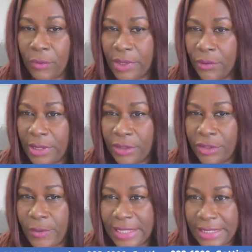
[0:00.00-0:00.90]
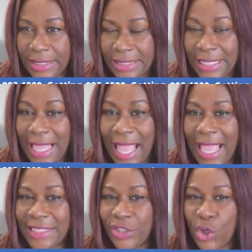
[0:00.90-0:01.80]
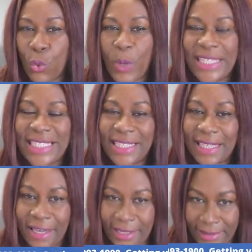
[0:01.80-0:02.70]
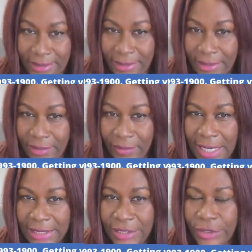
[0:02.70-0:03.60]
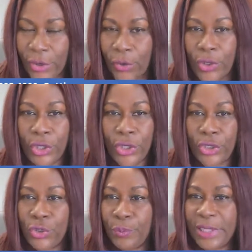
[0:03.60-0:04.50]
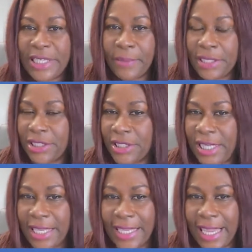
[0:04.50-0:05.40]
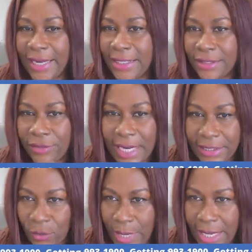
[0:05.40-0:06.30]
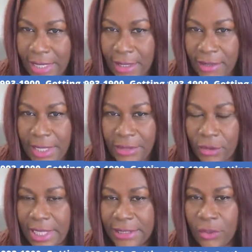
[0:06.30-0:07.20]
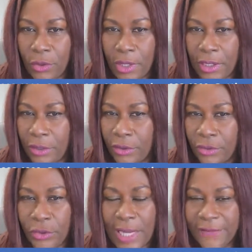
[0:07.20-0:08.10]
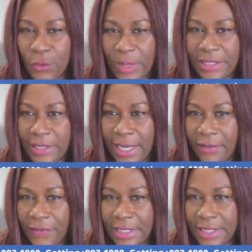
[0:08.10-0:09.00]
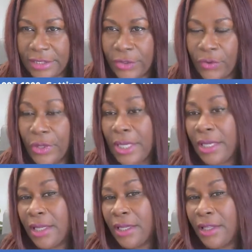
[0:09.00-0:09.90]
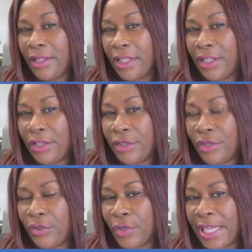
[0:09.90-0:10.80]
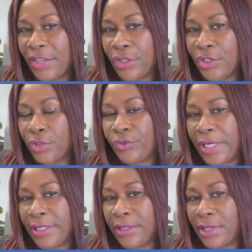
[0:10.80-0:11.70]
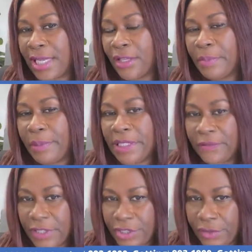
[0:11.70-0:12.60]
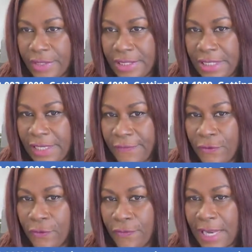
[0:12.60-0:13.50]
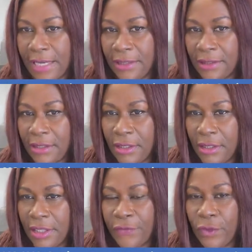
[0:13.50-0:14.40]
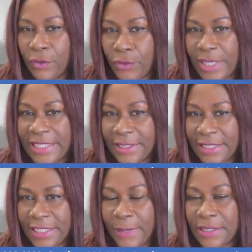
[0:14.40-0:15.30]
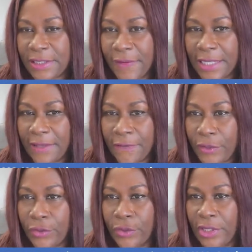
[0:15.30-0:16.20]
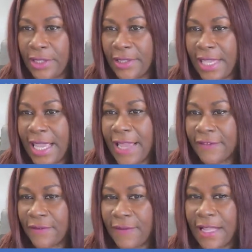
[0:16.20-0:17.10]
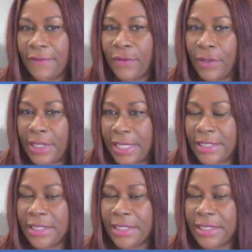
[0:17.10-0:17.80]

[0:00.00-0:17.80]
with a US citizen has no waiting lines, right? So you pretty much can get it right away. There's no, you don't have to wait to get a visa. So your children cannot be beneficiaries if your US citizen spouse is filing for you. They have to file for